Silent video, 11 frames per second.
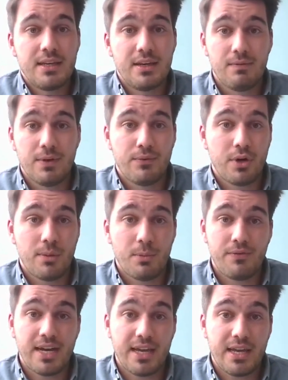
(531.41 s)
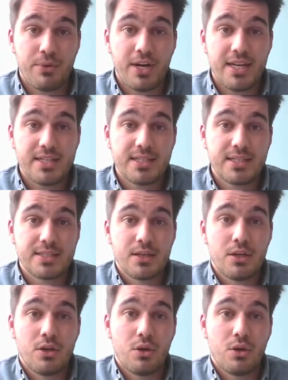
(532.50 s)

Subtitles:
in the form of higher prices,